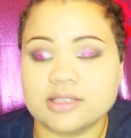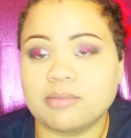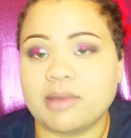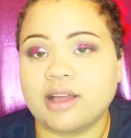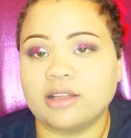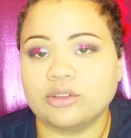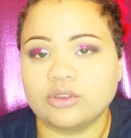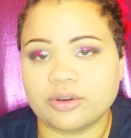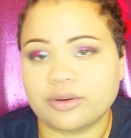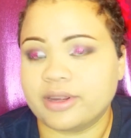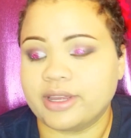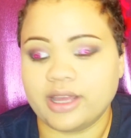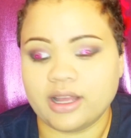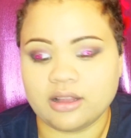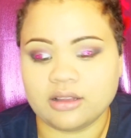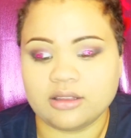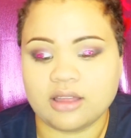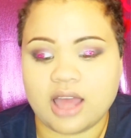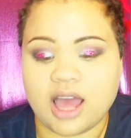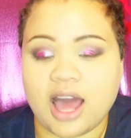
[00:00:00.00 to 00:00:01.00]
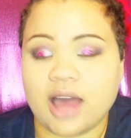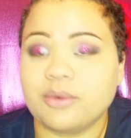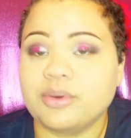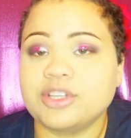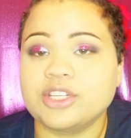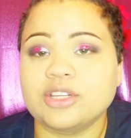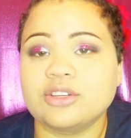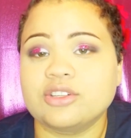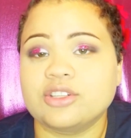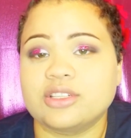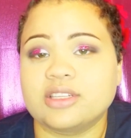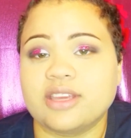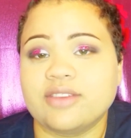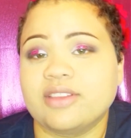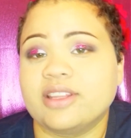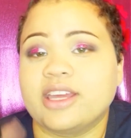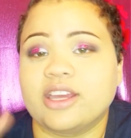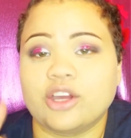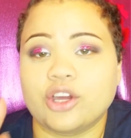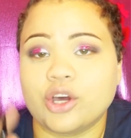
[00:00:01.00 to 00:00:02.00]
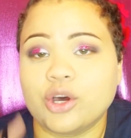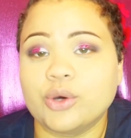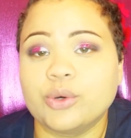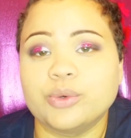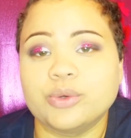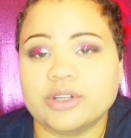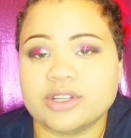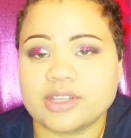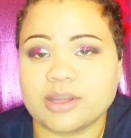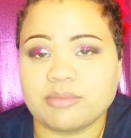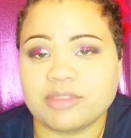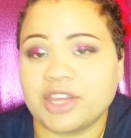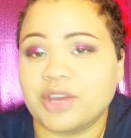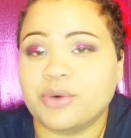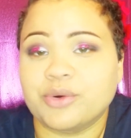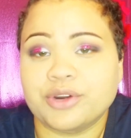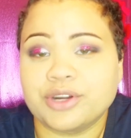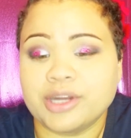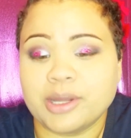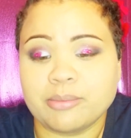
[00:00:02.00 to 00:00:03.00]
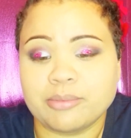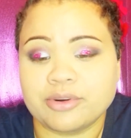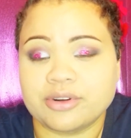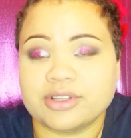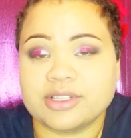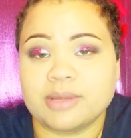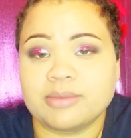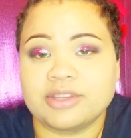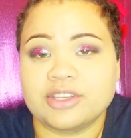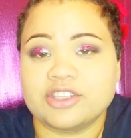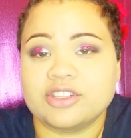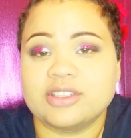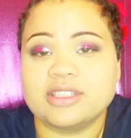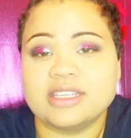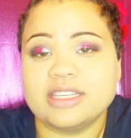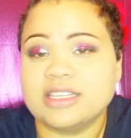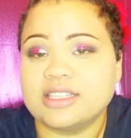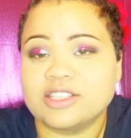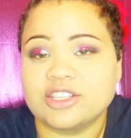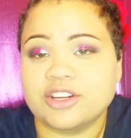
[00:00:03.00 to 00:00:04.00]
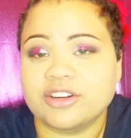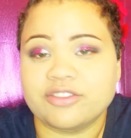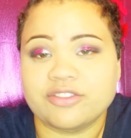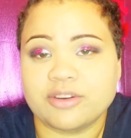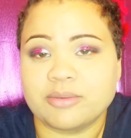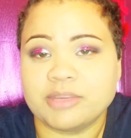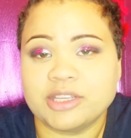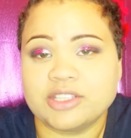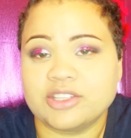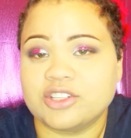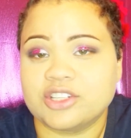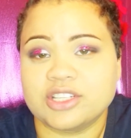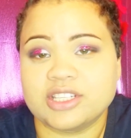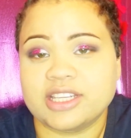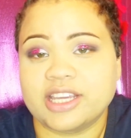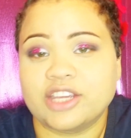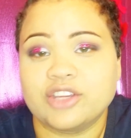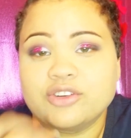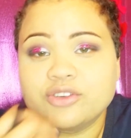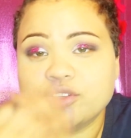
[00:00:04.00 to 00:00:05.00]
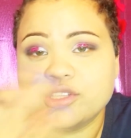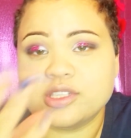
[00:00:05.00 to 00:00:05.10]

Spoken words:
by L'Oreal. I wish I could just give it like a code or something, or a number or something, so it's easier for me to just like, you know,